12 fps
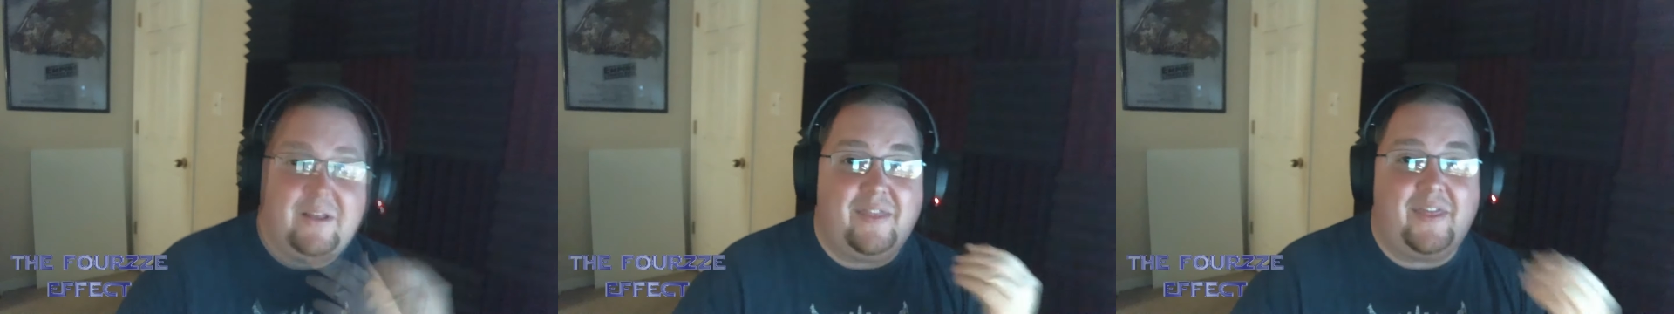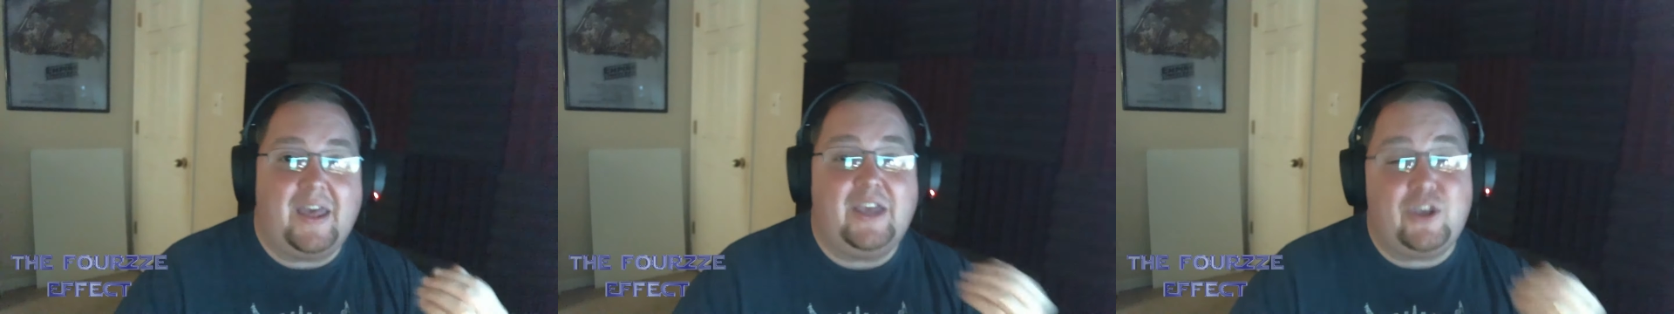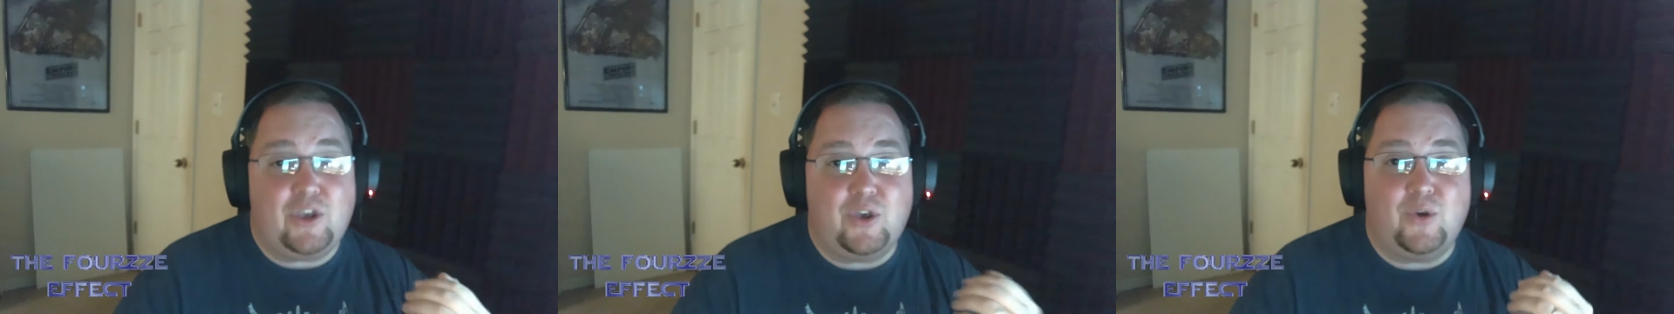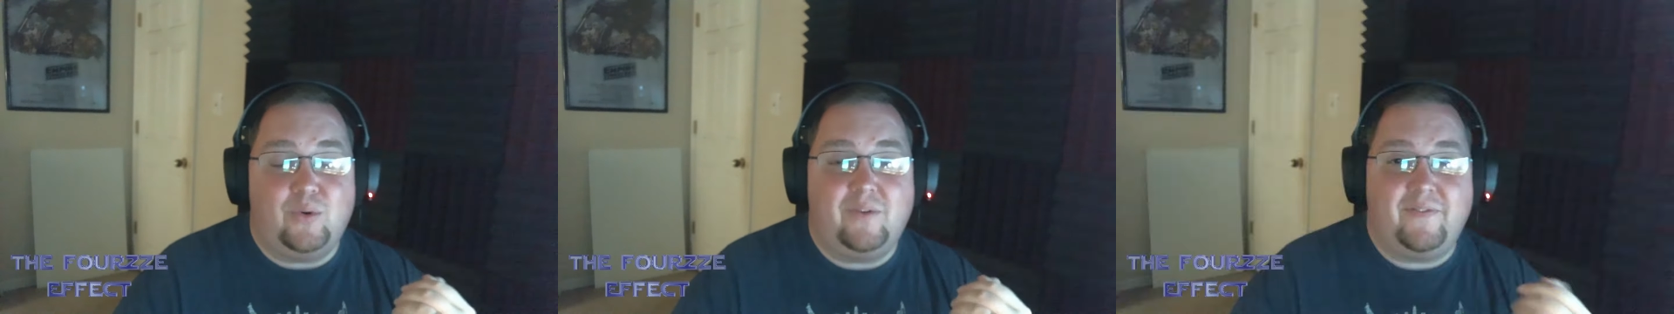Thank
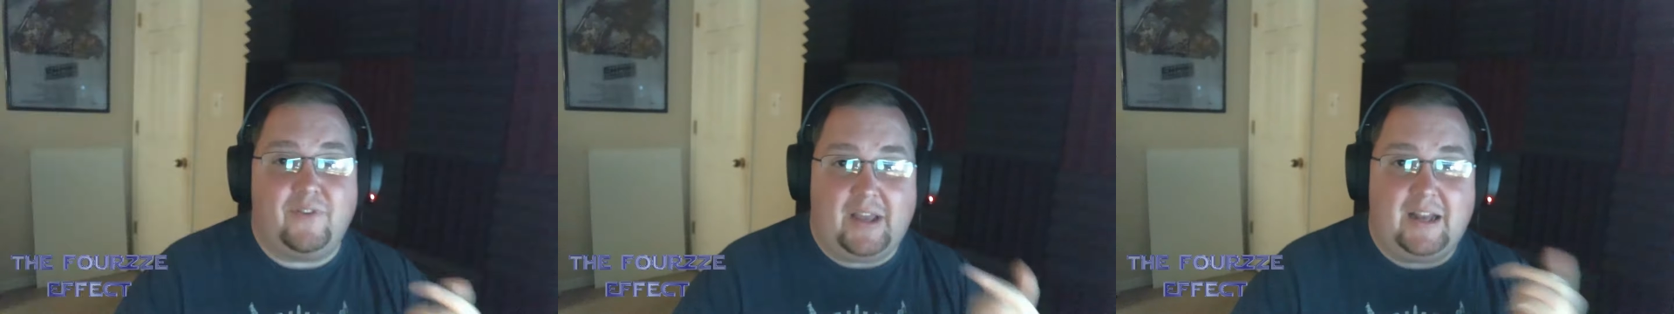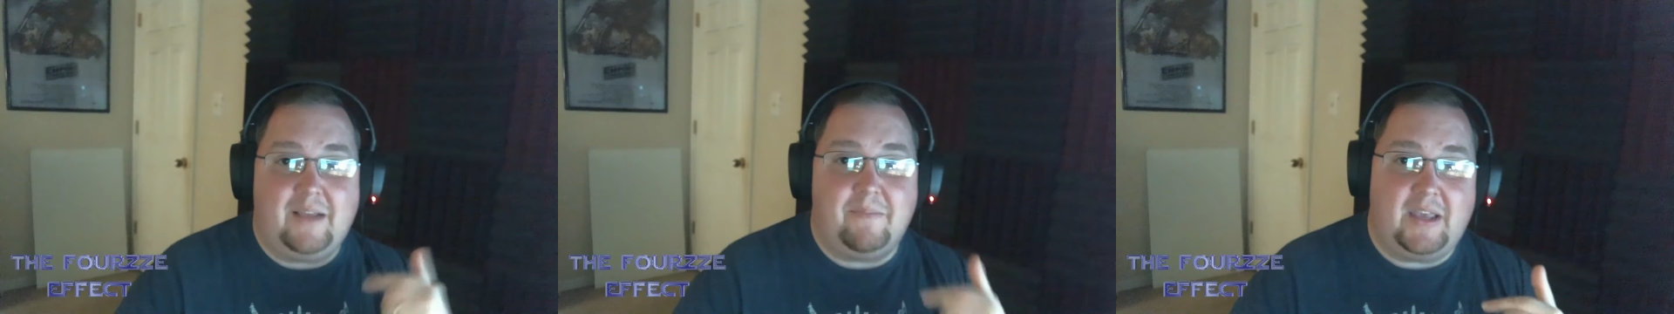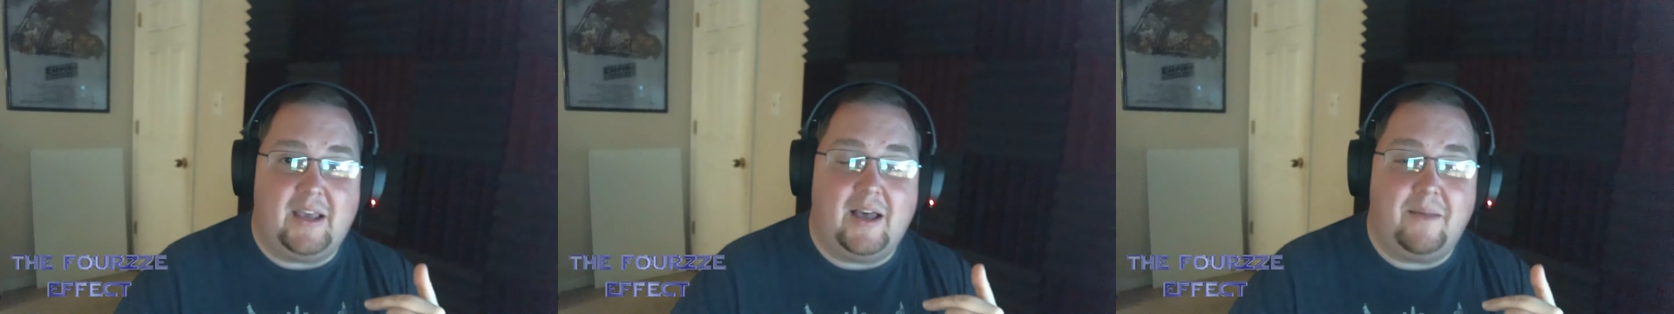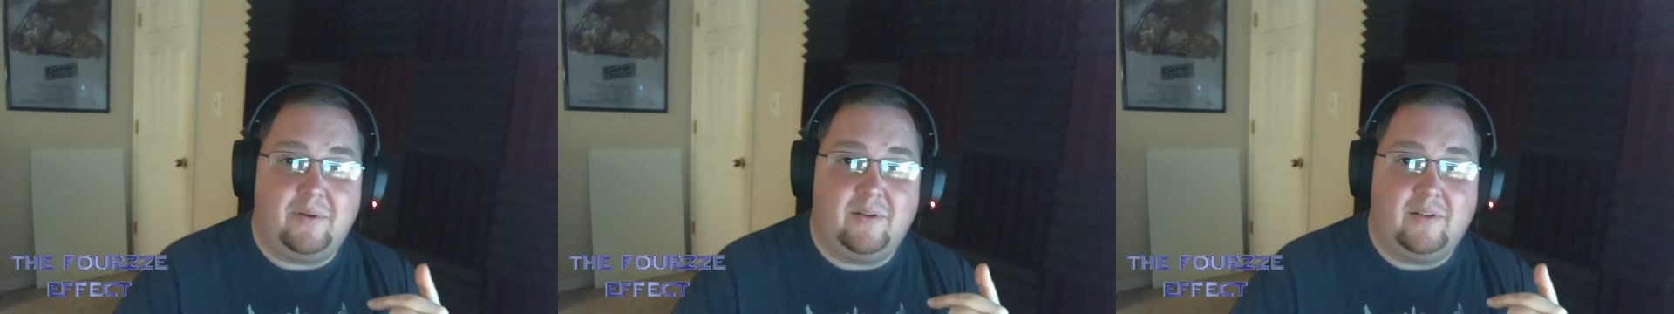you for hitting me
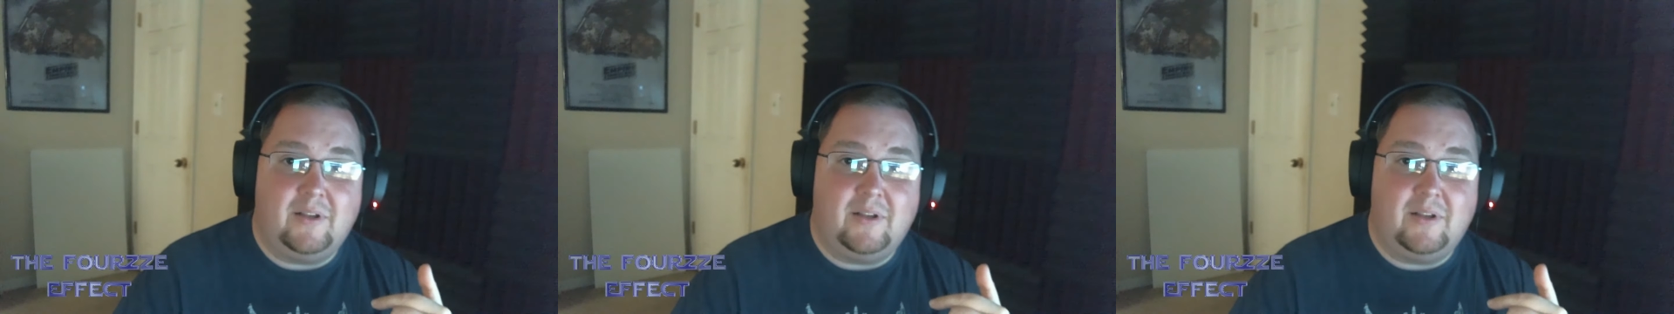up